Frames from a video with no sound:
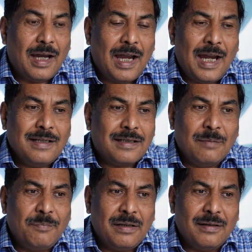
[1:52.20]
And
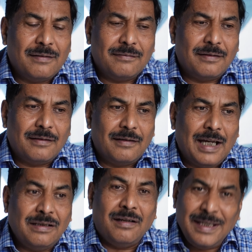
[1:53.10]

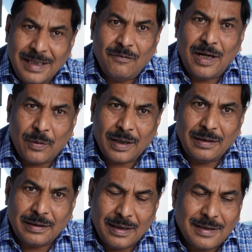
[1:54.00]
the reason why
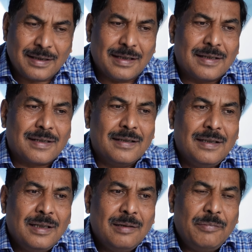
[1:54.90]
Oracle does this,
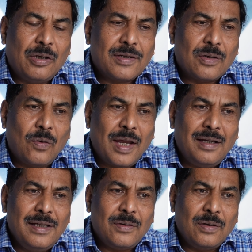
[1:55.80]
because
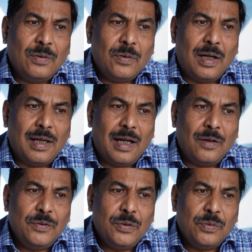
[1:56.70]
Oracle is not going to
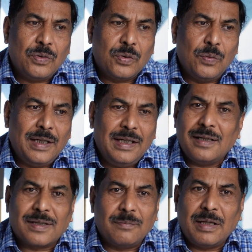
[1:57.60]
allow you to do any
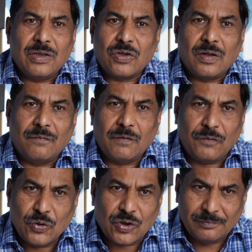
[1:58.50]
customization of the
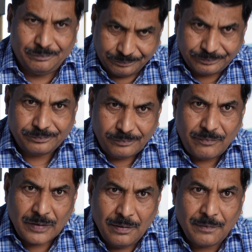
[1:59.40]
Fusion,
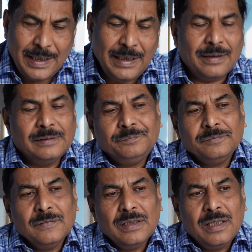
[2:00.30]
right?
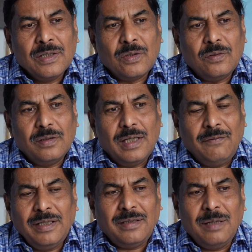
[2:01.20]
So
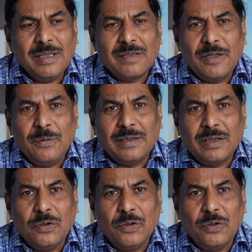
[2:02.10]
every 3 months when you get the